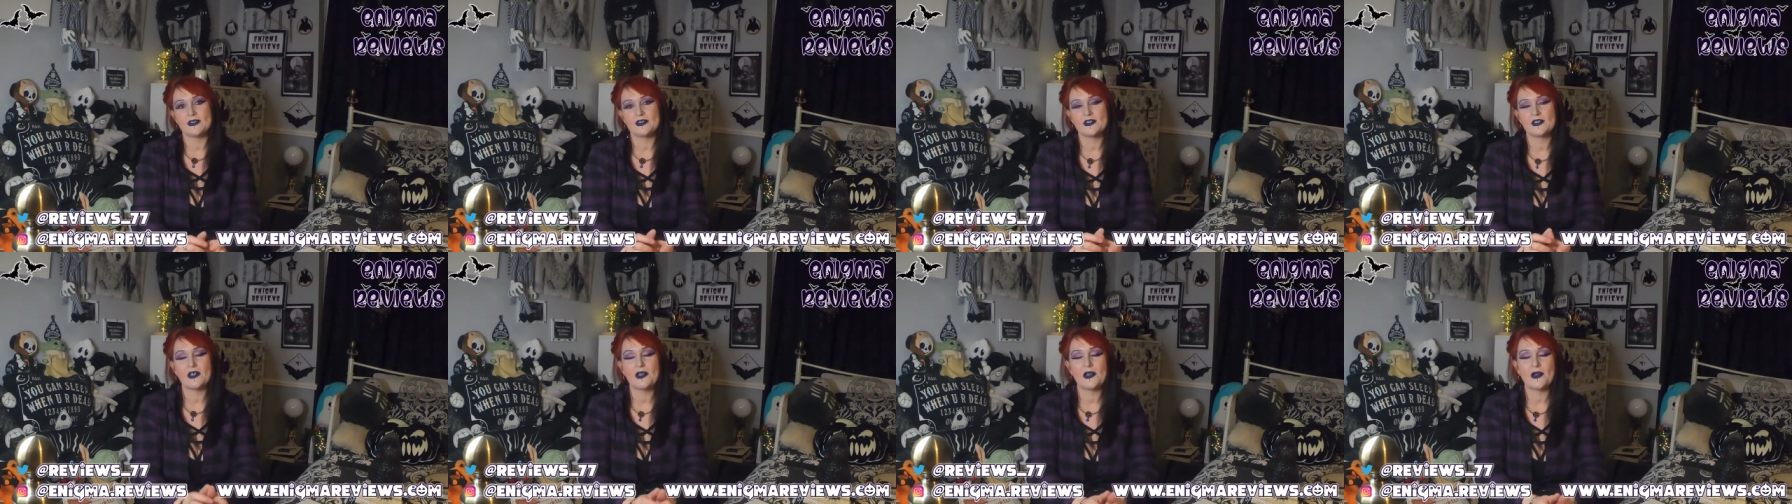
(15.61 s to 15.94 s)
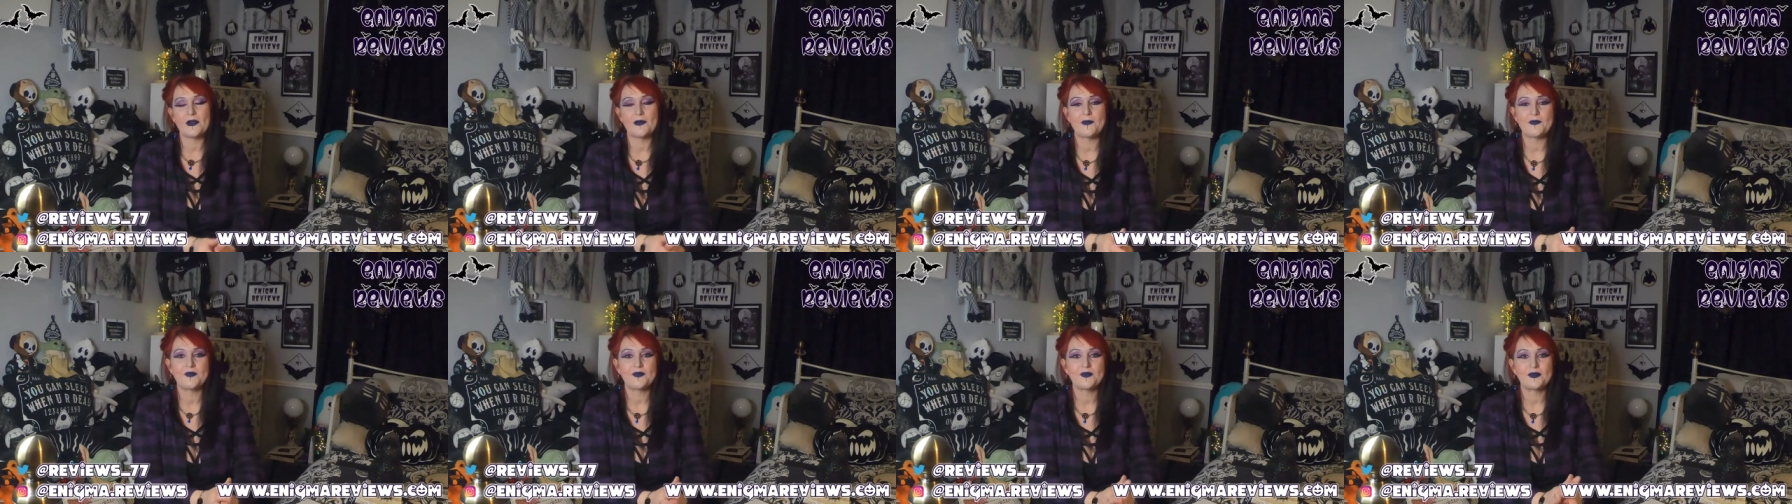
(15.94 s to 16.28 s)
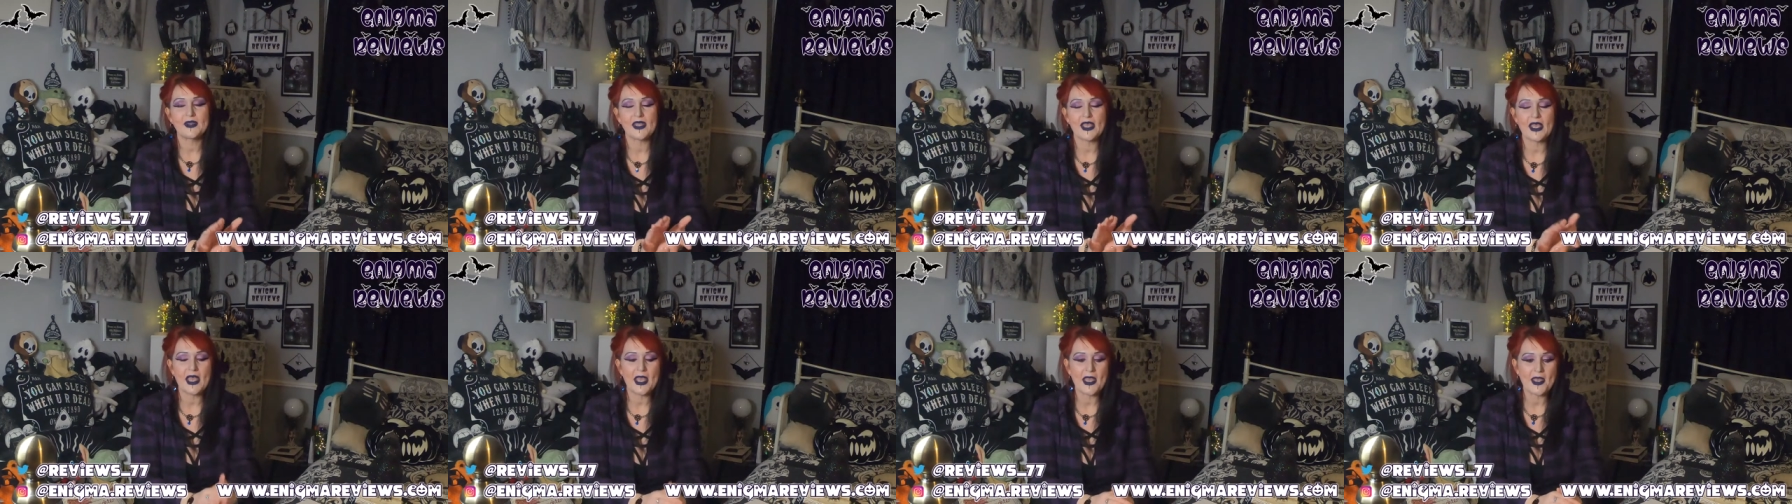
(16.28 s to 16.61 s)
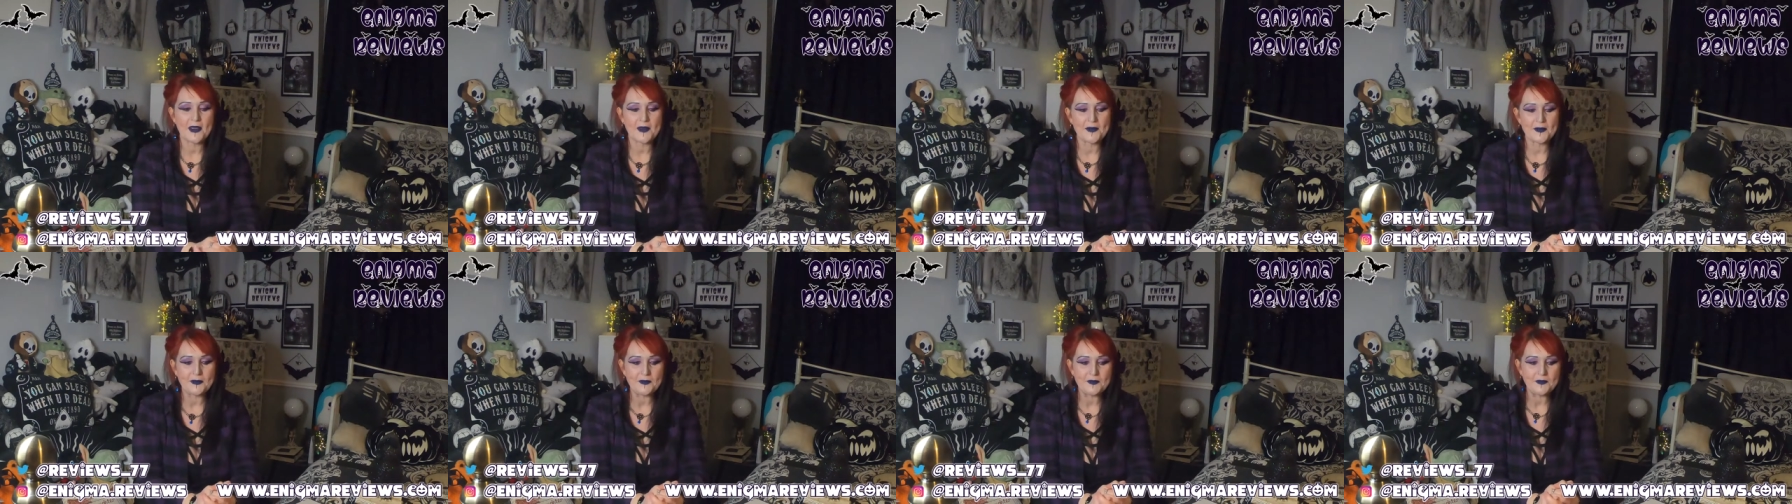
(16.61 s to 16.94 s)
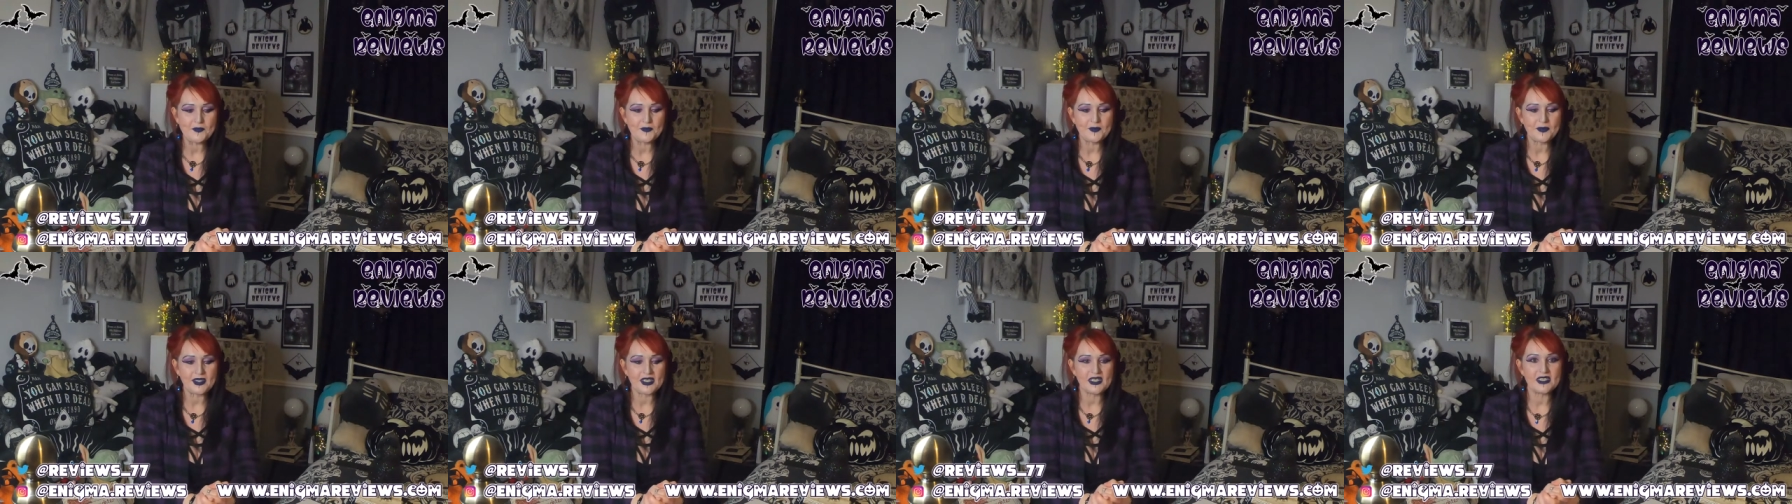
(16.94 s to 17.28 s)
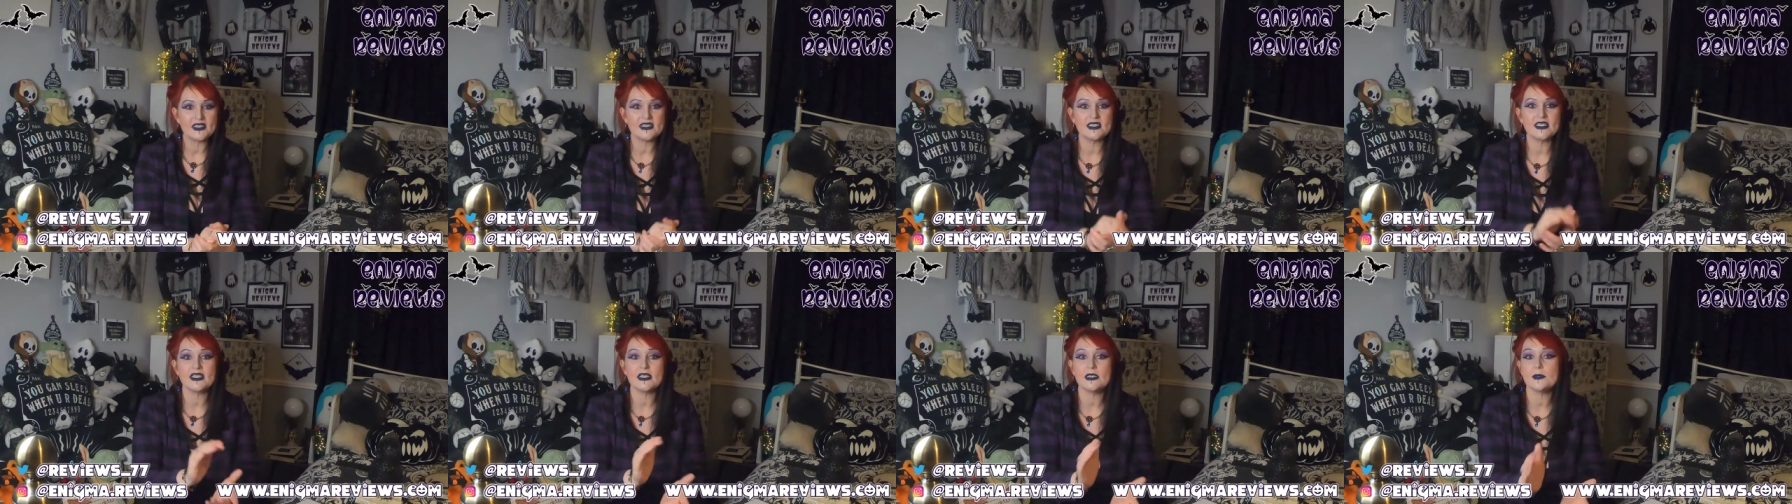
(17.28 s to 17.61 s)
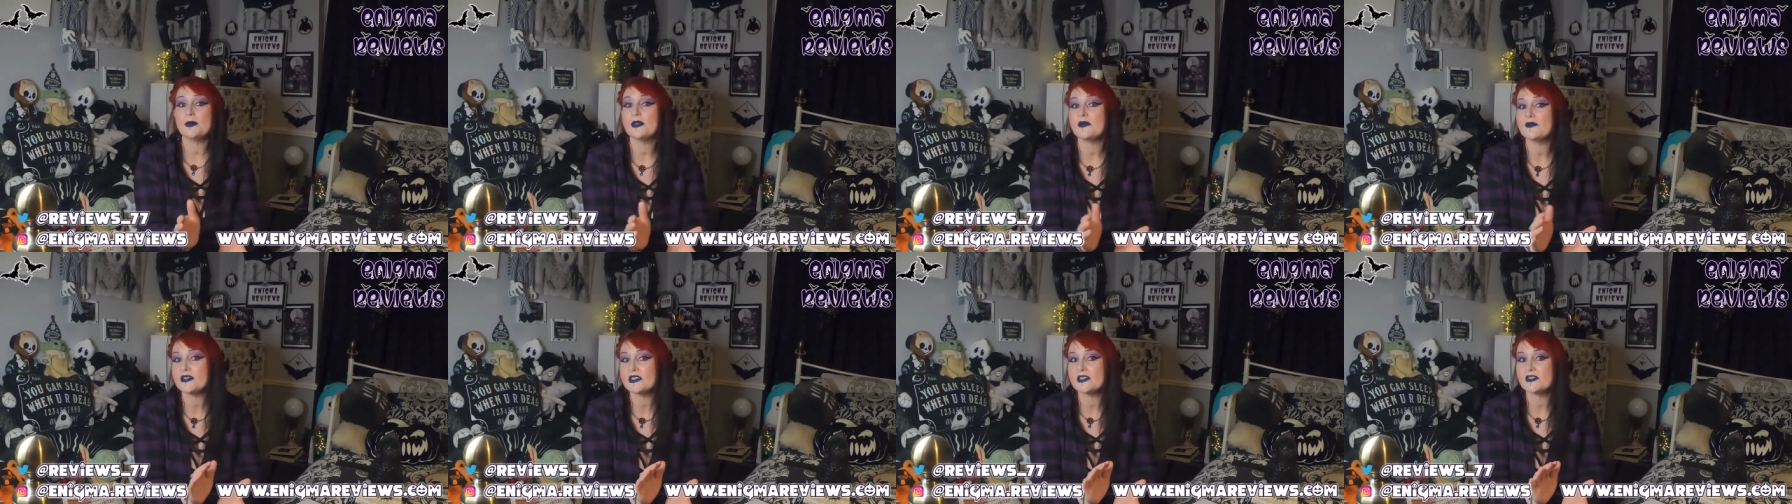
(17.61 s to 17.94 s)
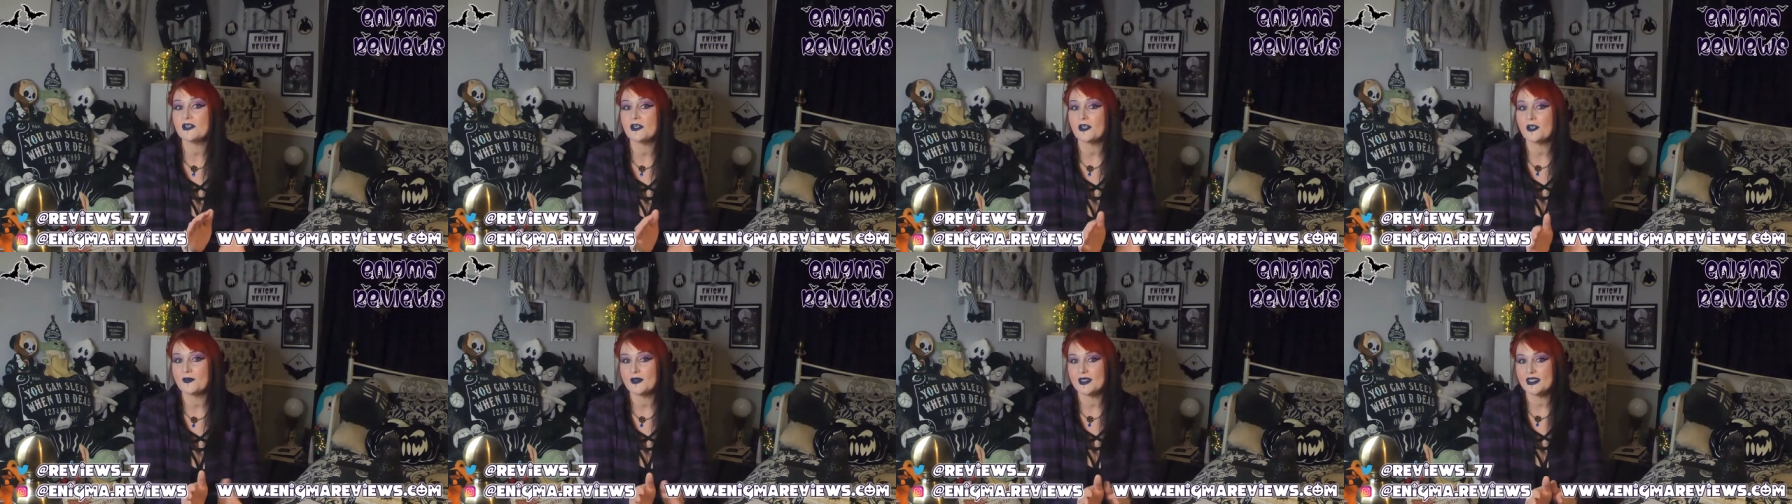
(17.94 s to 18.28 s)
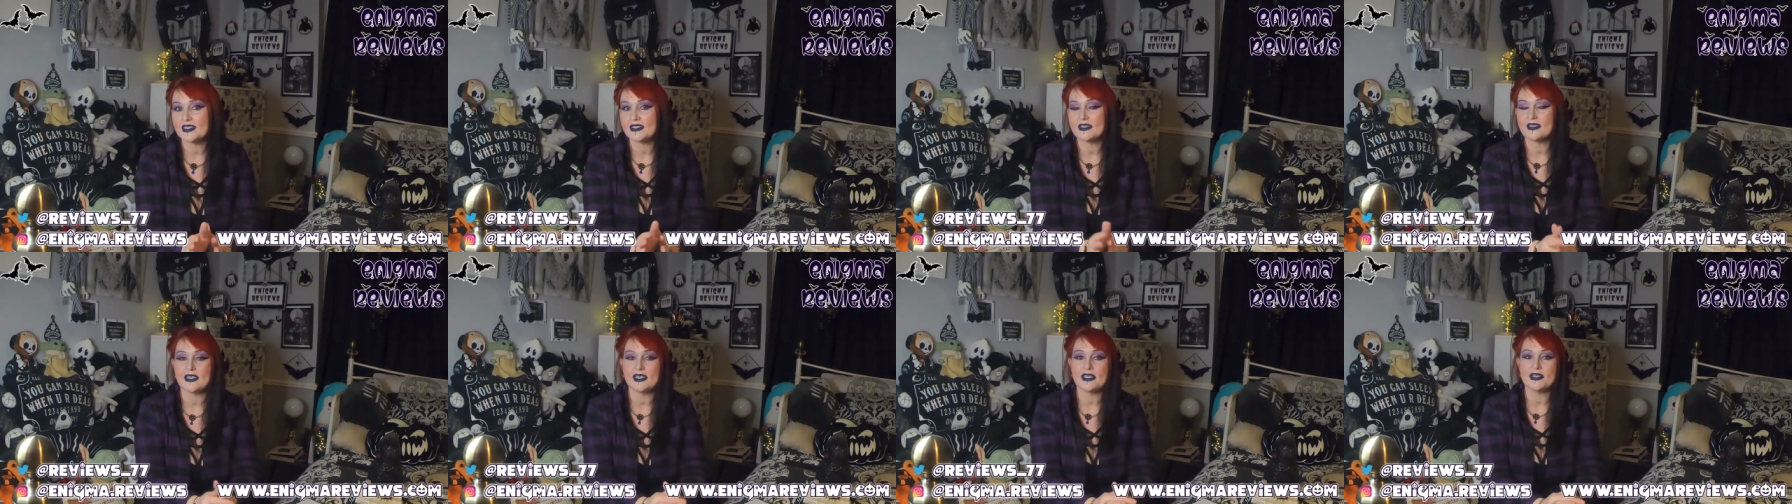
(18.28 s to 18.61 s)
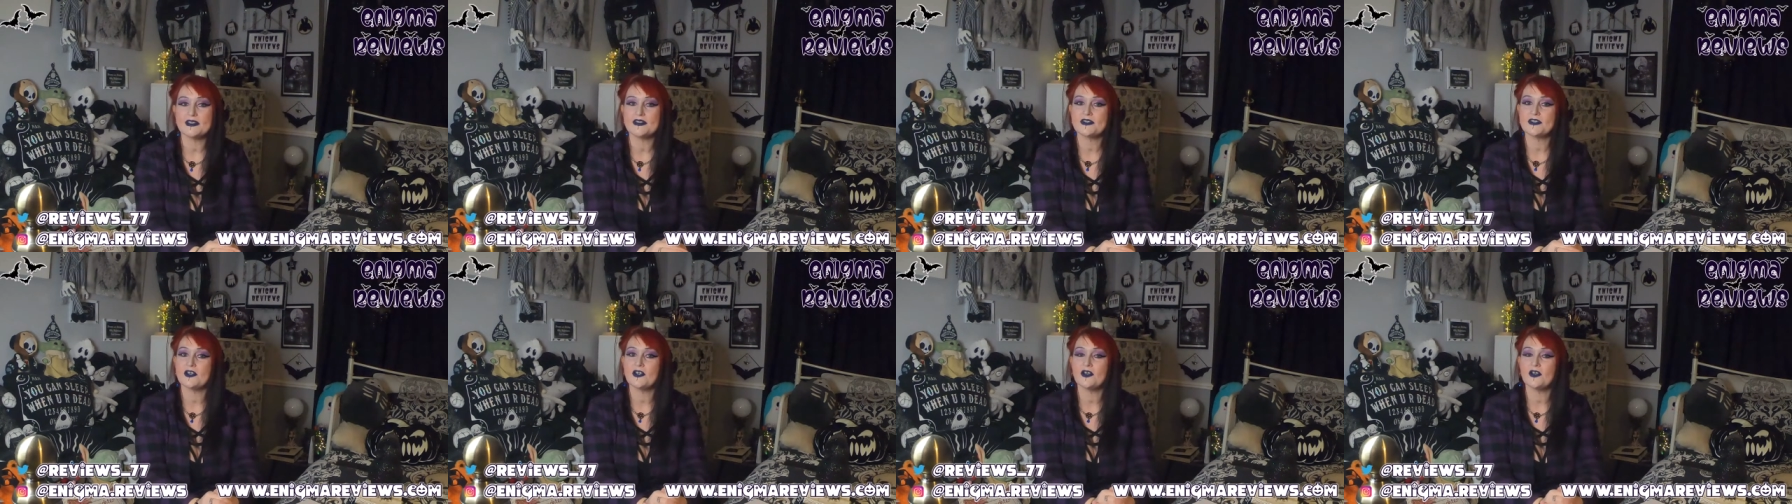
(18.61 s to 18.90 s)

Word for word: So there's a little bit of a story to this,